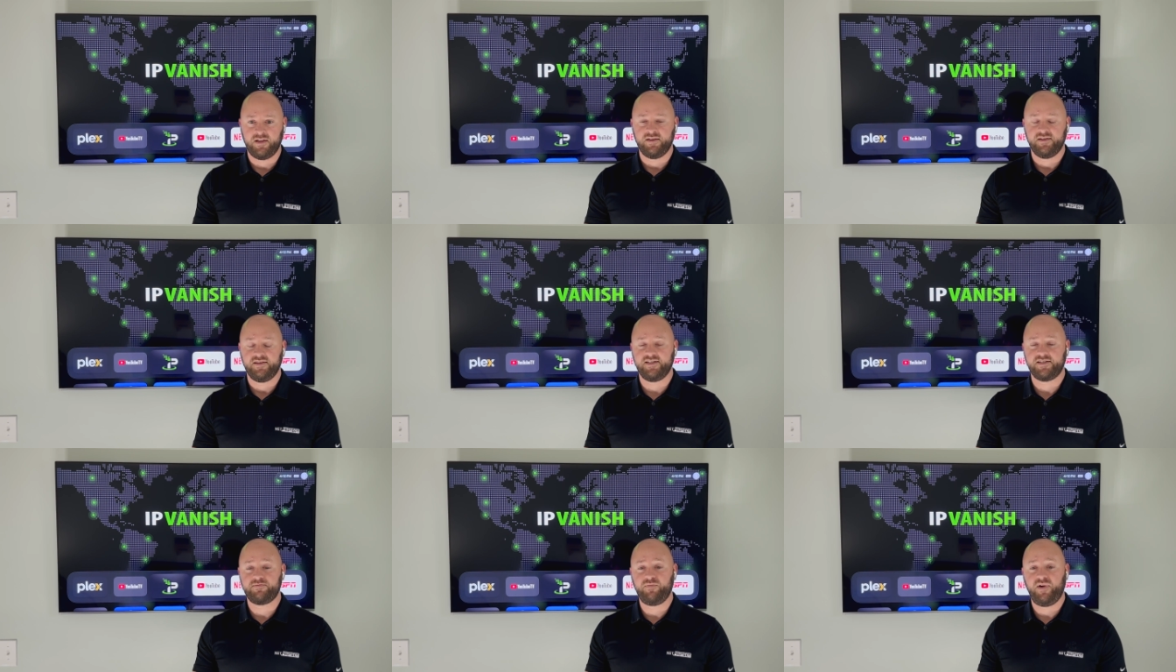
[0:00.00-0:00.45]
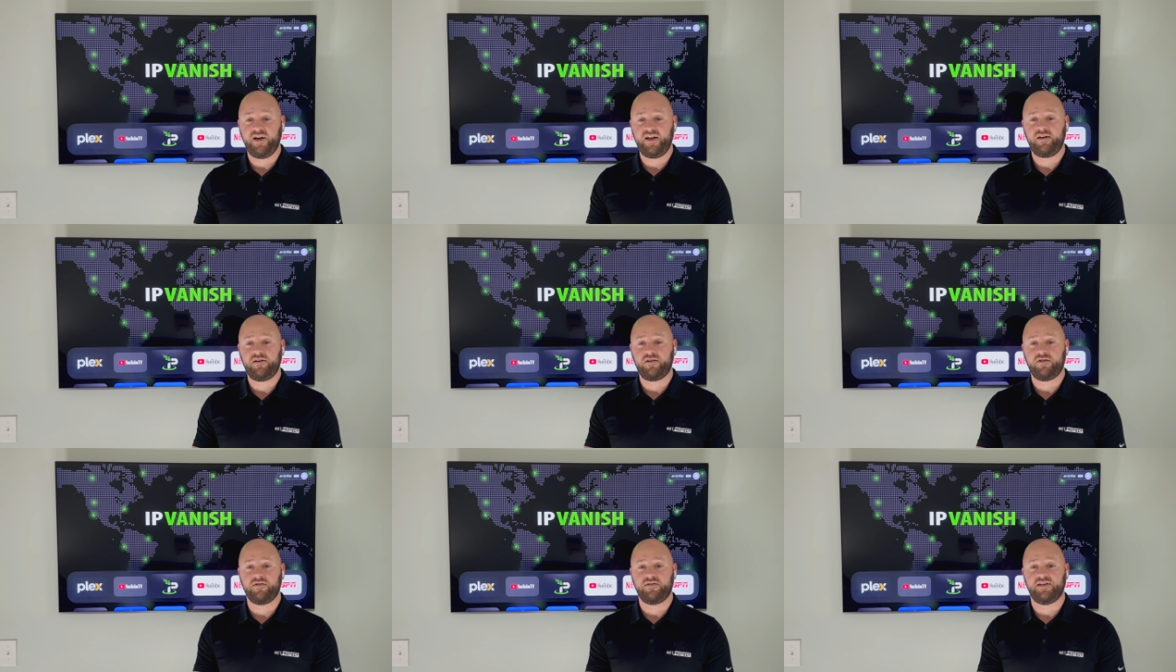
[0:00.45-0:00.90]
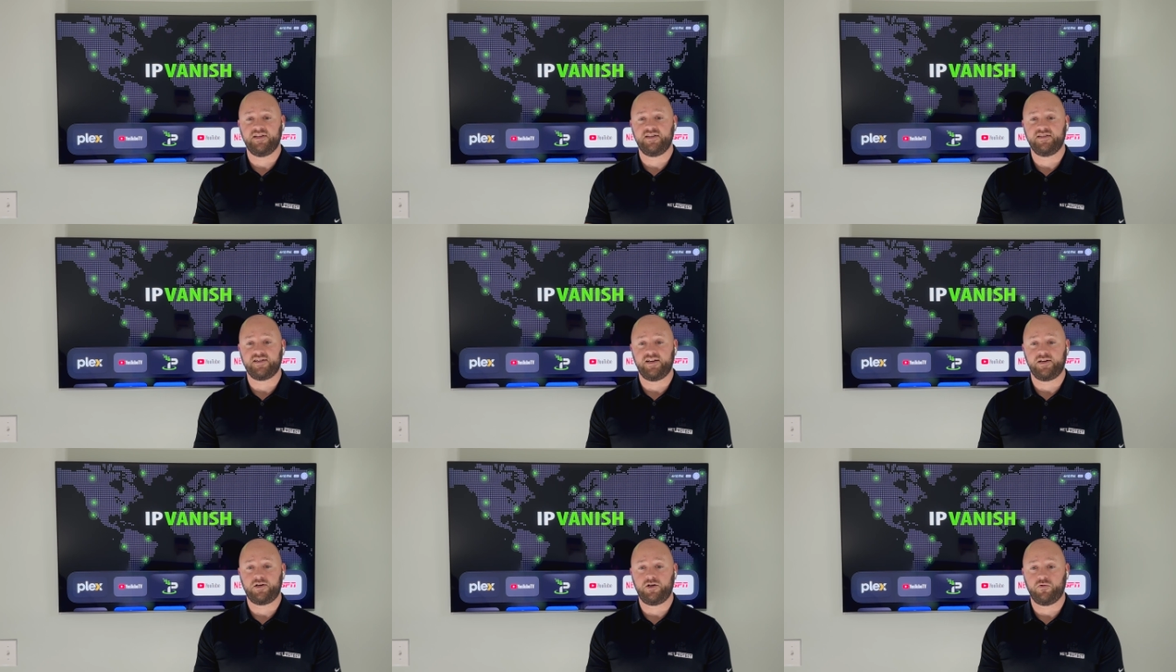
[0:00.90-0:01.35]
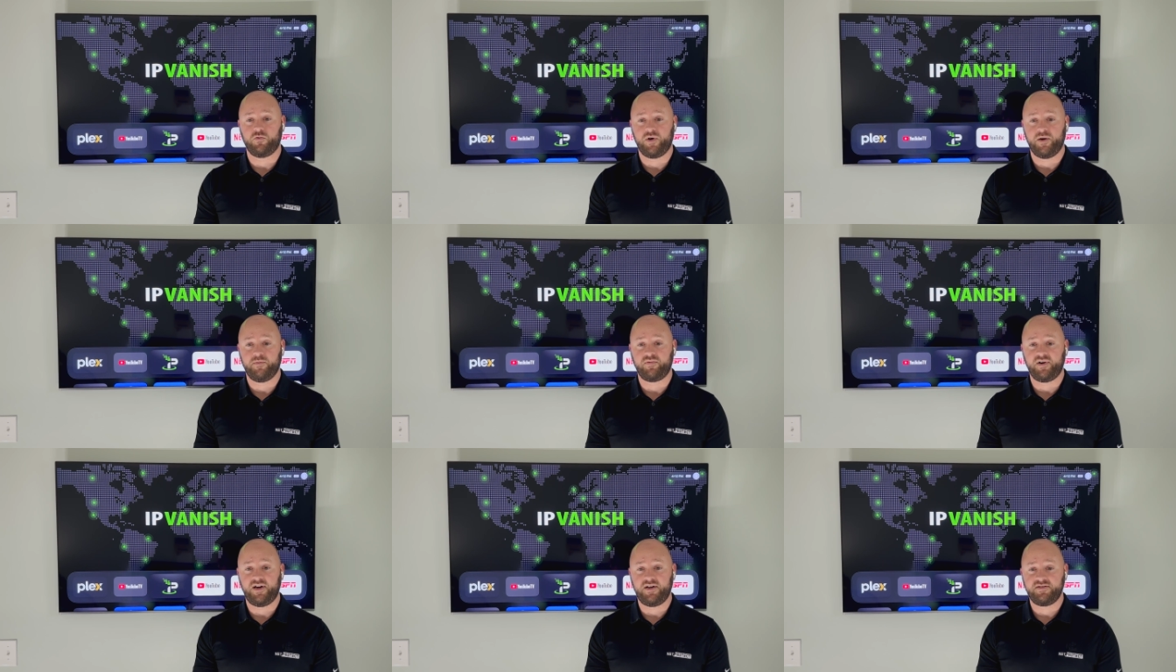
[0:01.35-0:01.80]
This might include things like your
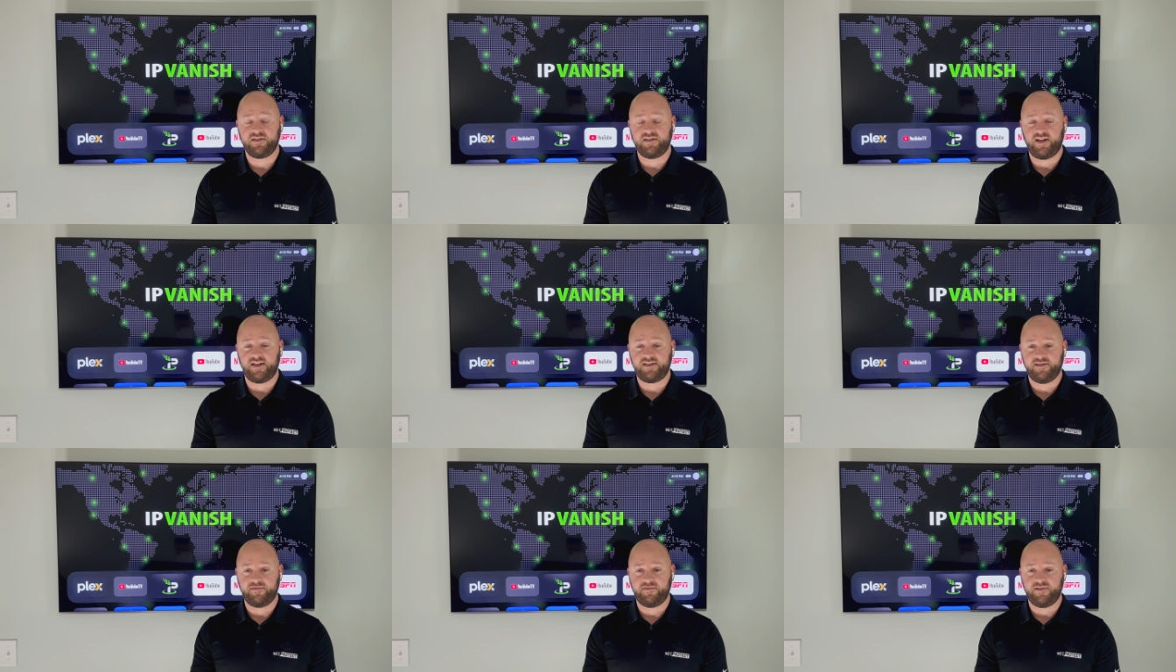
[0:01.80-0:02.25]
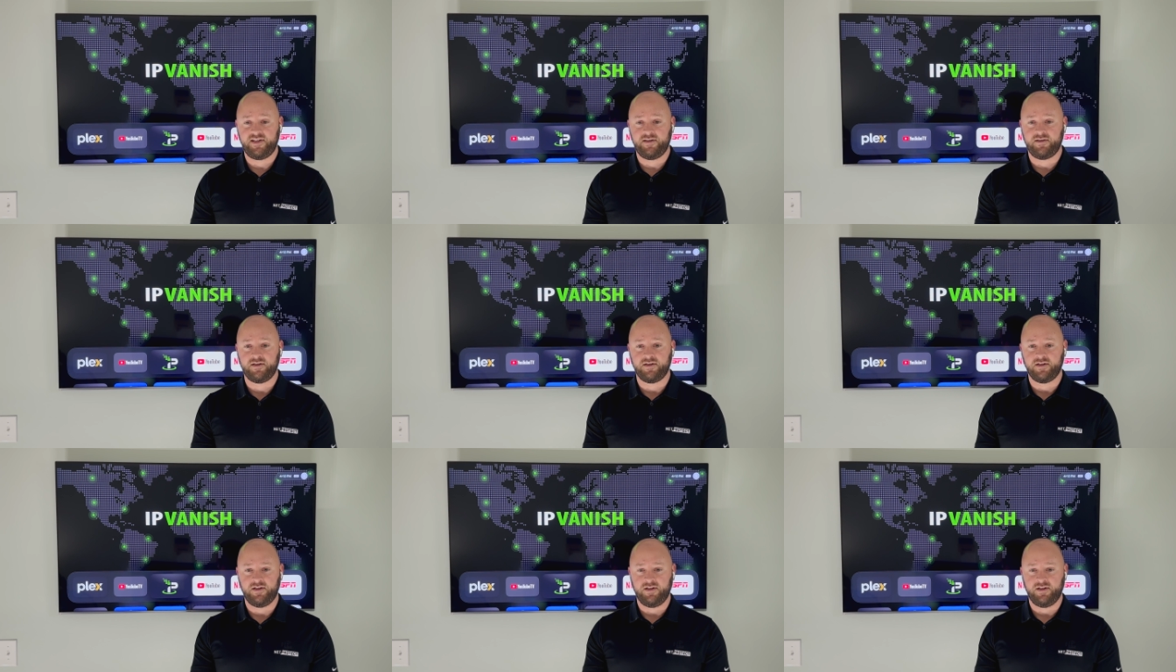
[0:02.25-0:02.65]
web browsing activity,